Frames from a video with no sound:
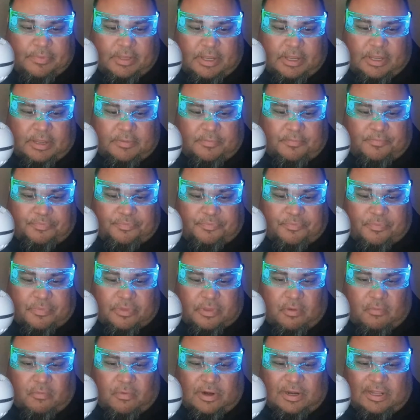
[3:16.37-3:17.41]
One
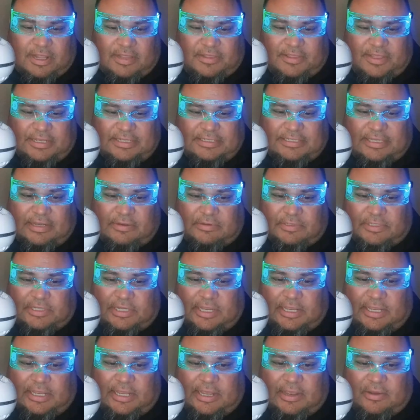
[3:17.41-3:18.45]
of the things I was
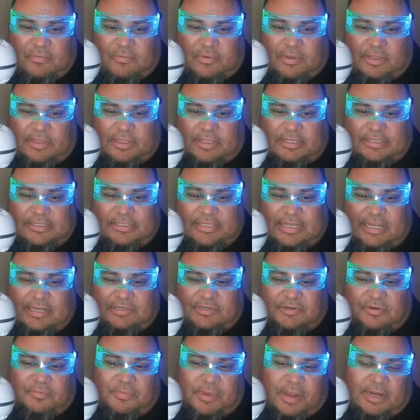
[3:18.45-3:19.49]
looking at with
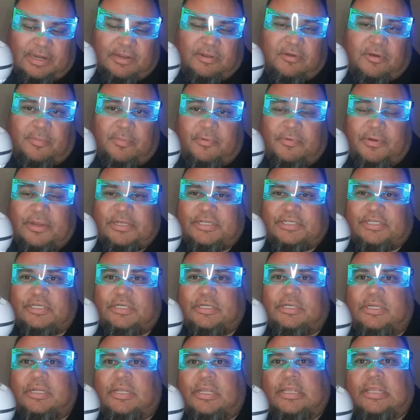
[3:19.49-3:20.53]
Sanp Mining
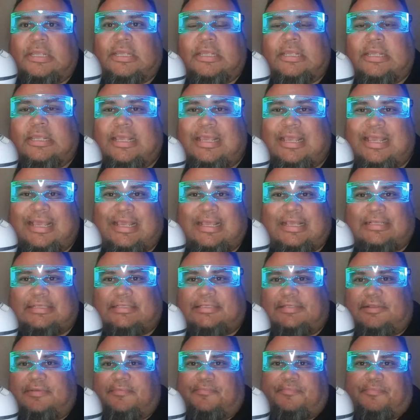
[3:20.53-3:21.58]
Corporation
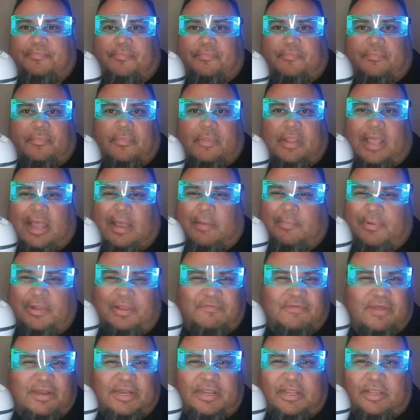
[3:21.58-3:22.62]
is, I
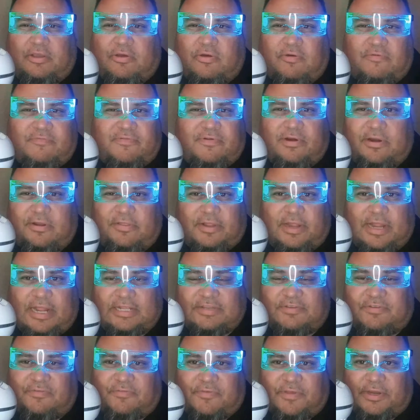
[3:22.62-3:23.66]
believe I didn't go over it on the
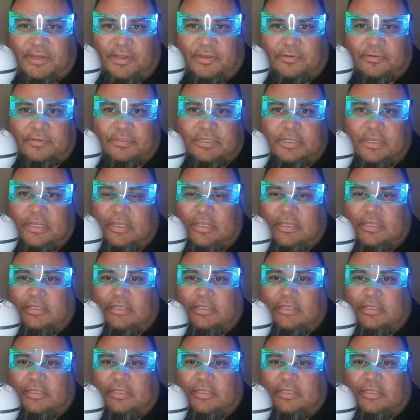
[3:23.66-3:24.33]
last few videos.